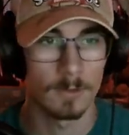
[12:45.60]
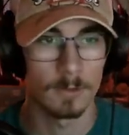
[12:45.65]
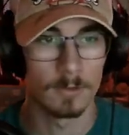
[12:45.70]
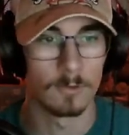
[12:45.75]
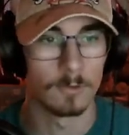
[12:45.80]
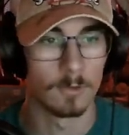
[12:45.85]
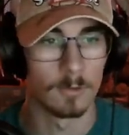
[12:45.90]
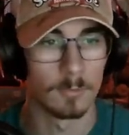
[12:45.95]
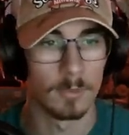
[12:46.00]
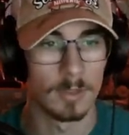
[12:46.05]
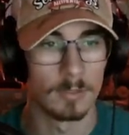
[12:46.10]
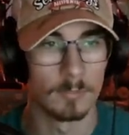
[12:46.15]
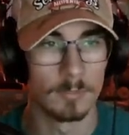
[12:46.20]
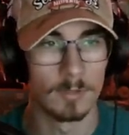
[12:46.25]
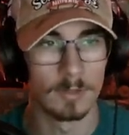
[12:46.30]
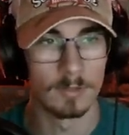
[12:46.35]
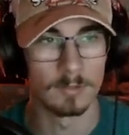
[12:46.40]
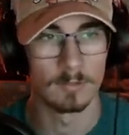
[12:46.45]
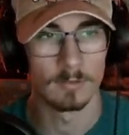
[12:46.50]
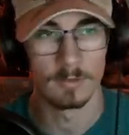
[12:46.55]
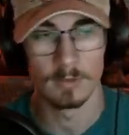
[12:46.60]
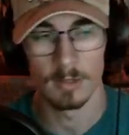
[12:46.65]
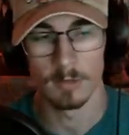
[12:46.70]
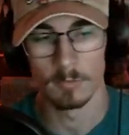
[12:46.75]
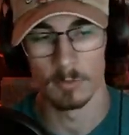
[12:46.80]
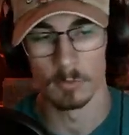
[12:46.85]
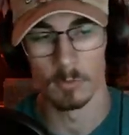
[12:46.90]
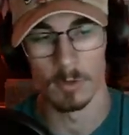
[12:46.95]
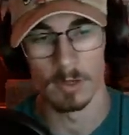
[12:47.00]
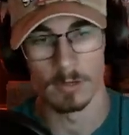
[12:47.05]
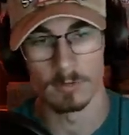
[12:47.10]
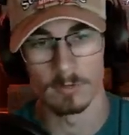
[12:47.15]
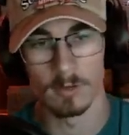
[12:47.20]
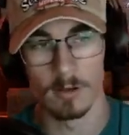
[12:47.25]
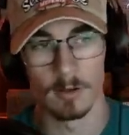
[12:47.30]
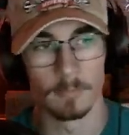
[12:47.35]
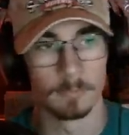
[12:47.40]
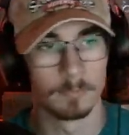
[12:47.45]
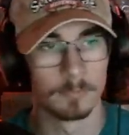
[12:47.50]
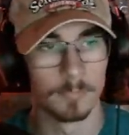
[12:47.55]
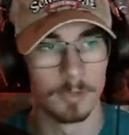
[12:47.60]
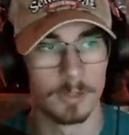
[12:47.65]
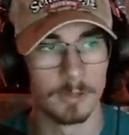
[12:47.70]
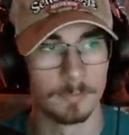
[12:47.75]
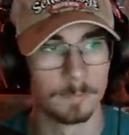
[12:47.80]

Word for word: going to bed because he never wakes up, but